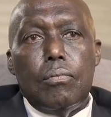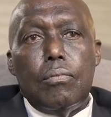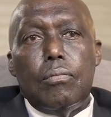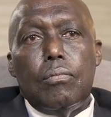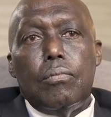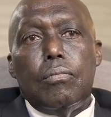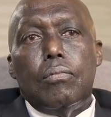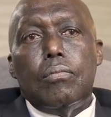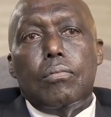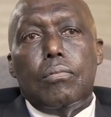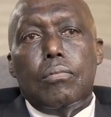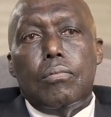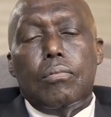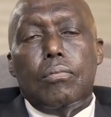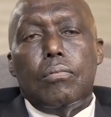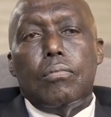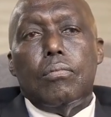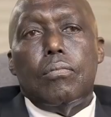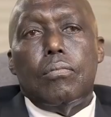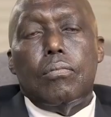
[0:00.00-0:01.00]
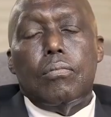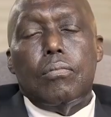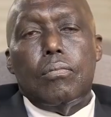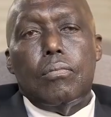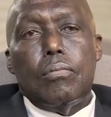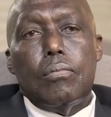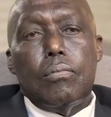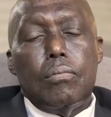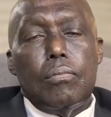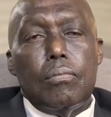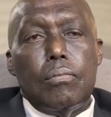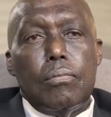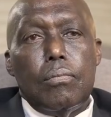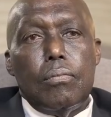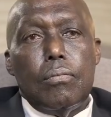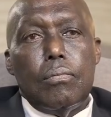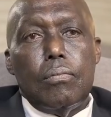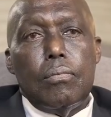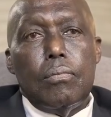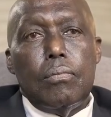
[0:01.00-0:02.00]
rather than look for greener
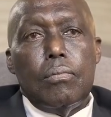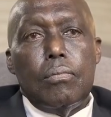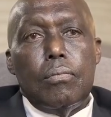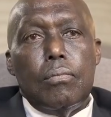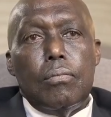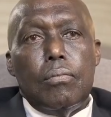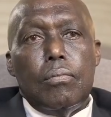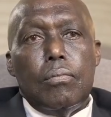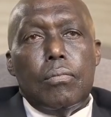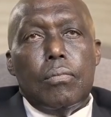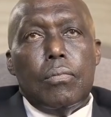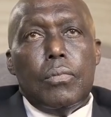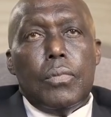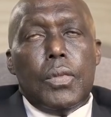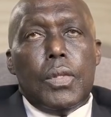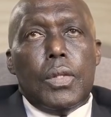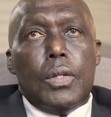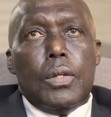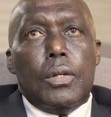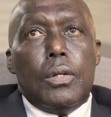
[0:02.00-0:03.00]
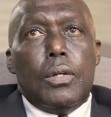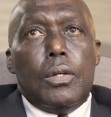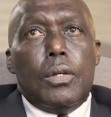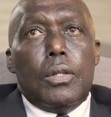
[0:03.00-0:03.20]
pastures outside?